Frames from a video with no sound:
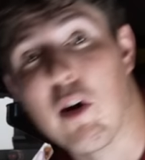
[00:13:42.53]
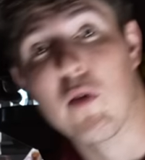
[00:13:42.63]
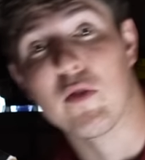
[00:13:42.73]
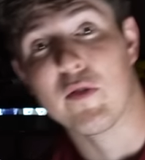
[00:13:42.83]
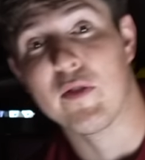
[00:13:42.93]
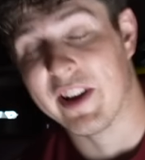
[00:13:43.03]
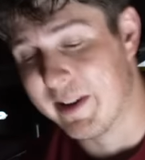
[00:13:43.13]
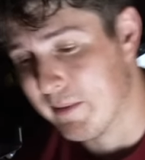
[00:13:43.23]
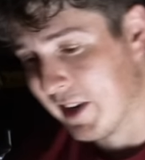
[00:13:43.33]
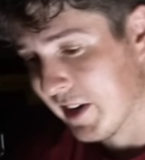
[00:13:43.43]
overfill
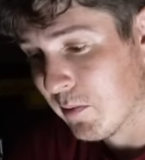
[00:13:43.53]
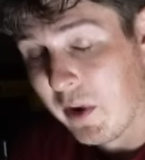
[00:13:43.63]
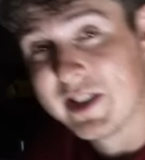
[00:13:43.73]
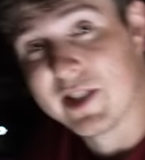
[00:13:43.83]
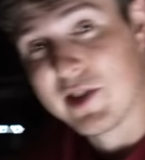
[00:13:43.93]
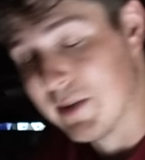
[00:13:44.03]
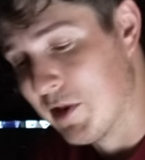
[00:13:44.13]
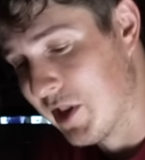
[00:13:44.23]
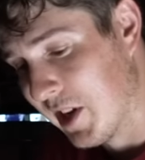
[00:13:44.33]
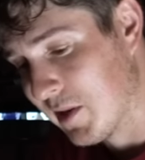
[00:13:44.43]
it because once the
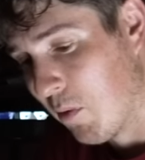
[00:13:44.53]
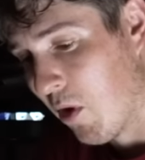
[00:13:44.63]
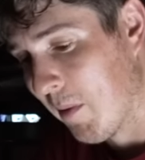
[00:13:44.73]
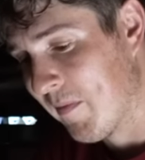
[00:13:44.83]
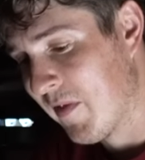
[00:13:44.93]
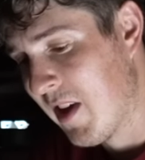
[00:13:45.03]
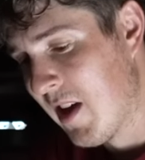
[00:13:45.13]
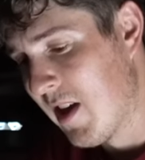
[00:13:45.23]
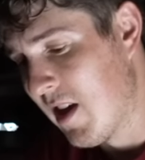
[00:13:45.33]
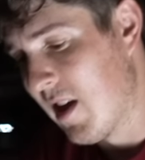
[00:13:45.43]
transmission gets warm,
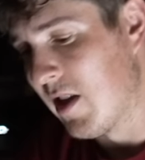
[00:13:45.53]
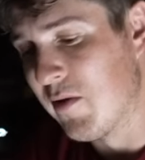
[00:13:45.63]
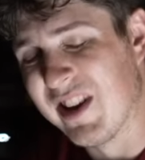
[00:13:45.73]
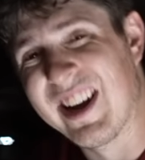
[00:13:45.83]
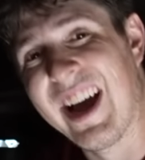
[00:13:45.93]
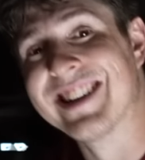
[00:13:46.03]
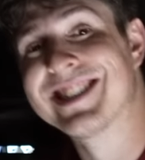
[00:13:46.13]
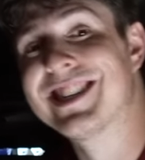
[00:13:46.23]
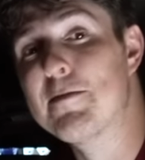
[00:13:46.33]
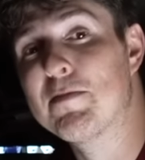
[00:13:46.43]
you can kind of
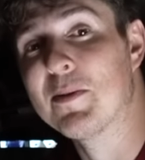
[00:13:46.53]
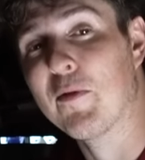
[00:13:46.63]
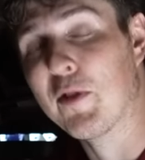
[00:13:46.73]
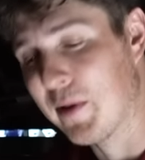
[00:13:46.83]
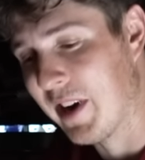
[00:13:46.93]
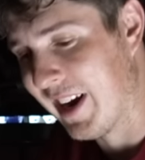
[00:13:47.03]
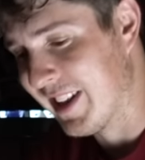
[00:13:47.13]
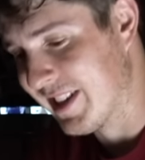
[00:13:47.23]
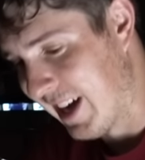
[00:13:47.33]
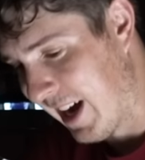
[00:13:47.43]
seep some fluid out of
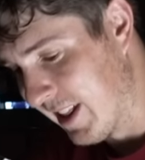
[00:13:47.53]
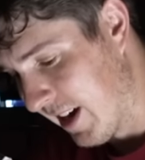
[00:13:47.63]
the side